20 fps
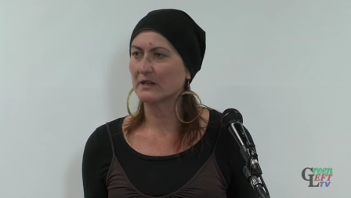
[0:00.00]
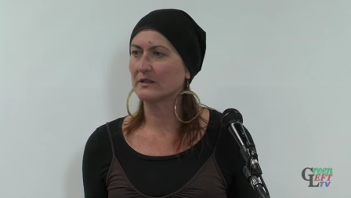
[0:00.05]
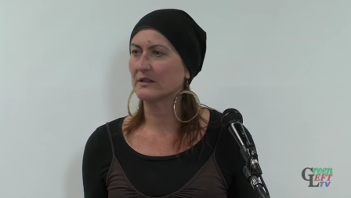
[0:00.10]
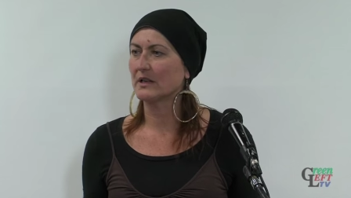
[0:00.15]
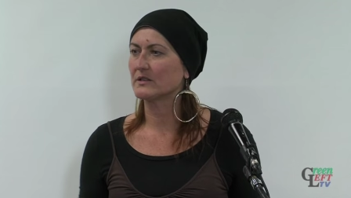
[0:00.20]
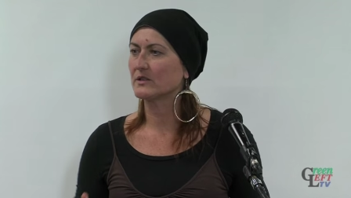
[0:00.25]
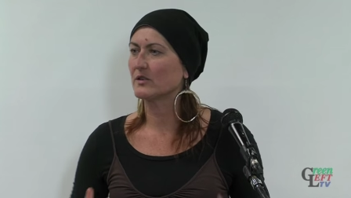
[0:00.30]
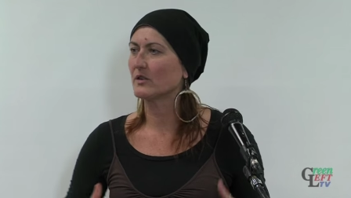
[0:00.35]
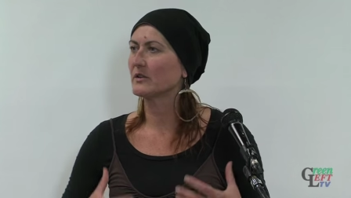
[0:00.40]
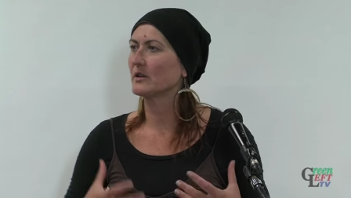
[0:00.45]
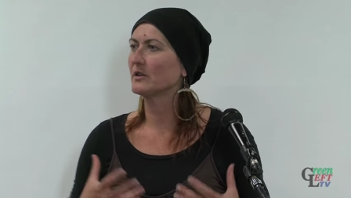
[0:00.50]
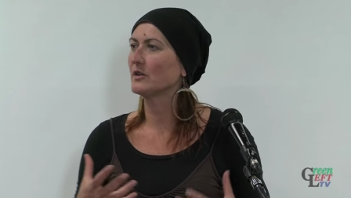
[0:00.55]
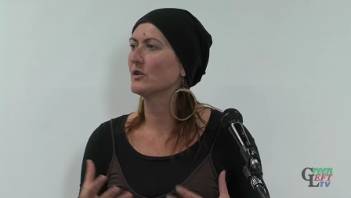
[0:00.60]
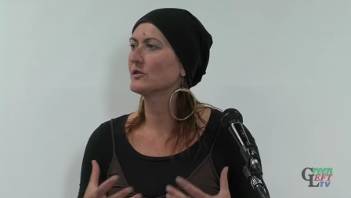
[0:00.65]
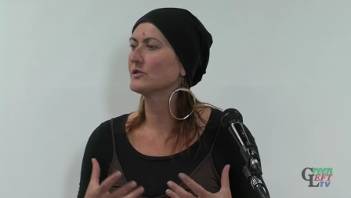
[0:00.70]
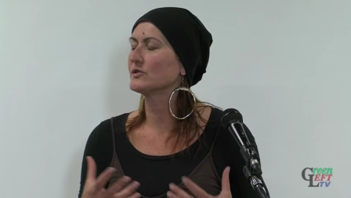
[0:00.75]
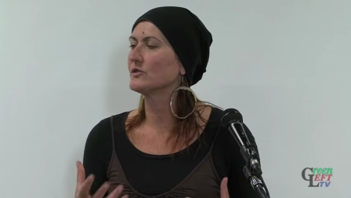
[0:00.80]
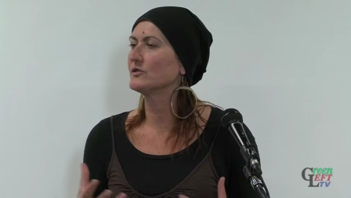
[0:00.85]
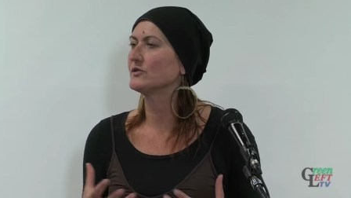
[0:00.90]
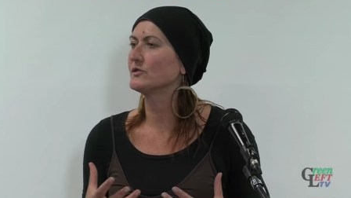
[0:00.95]
And that's got a
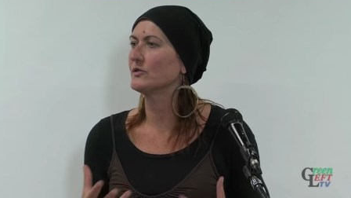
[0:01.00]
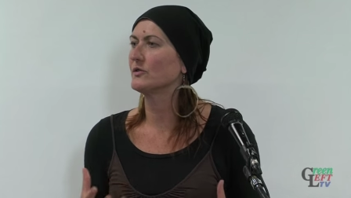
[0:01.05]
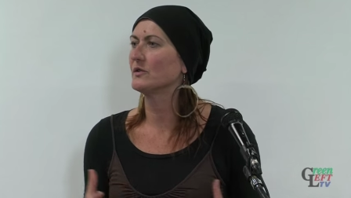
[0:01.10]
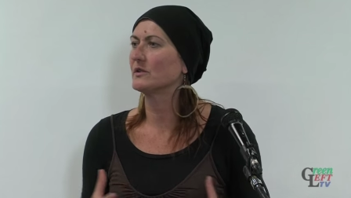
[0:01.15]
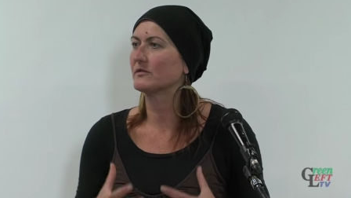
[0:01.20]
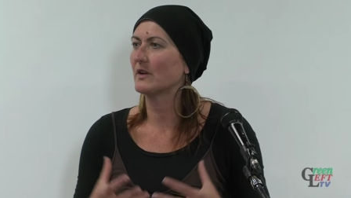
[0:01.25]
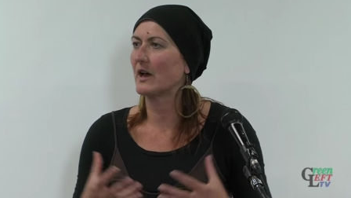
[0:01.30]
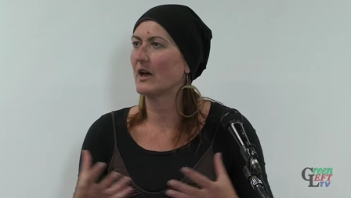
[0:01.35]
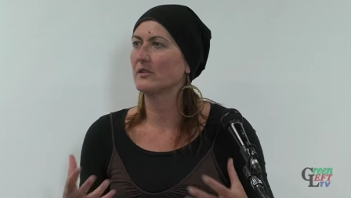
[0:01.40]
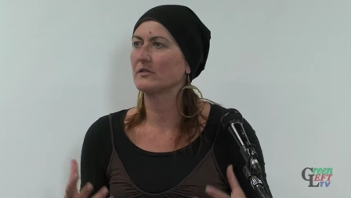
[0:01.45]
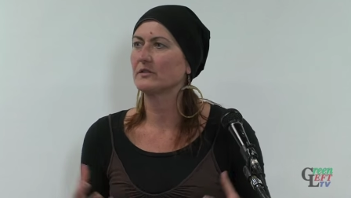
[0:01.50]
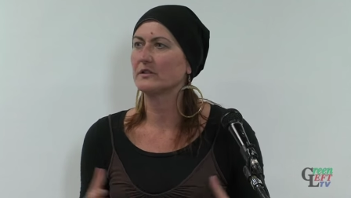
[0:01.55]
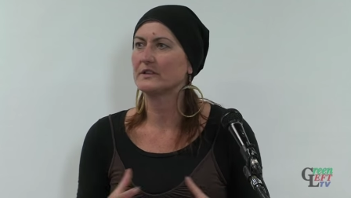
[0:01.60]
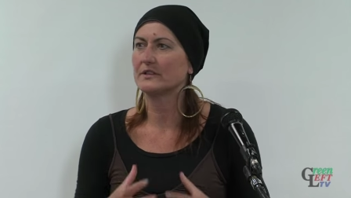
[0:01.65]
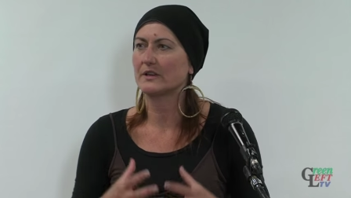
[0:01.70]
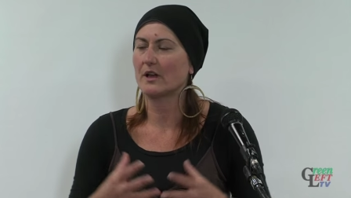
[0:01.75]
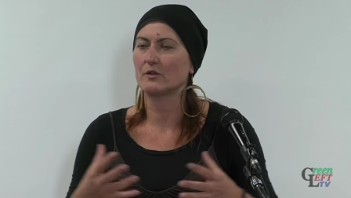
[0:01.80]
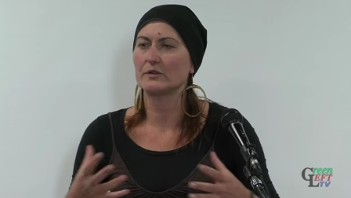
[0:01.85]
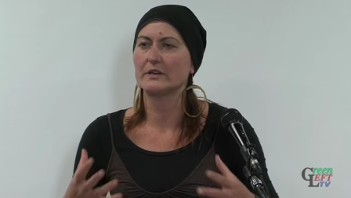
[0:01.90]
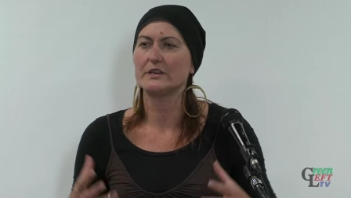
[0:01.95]
lot to do around
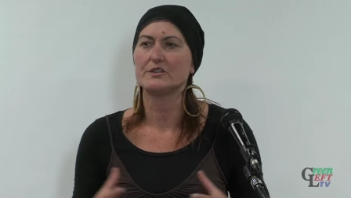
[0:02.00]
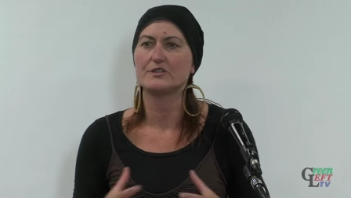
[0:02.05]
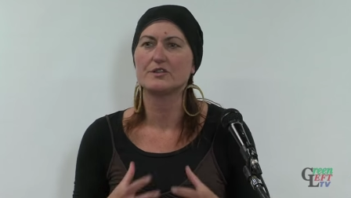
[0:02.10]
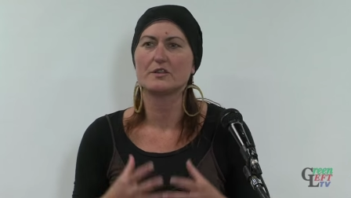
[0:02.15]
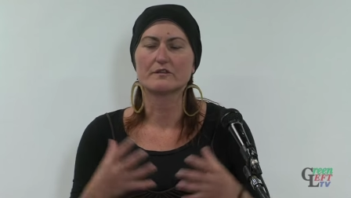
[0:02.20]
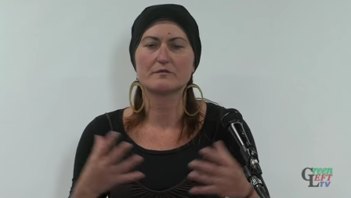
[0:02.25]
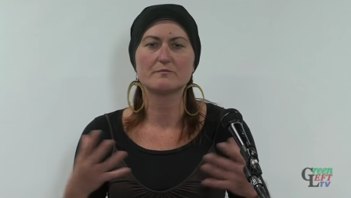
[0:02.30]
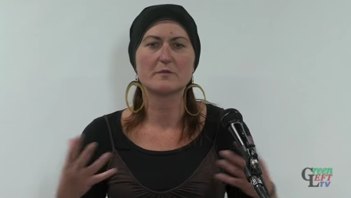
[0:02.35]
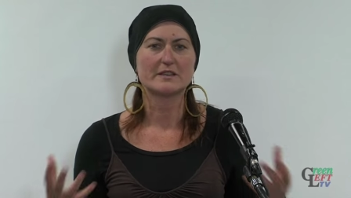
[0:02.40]
this whole issue of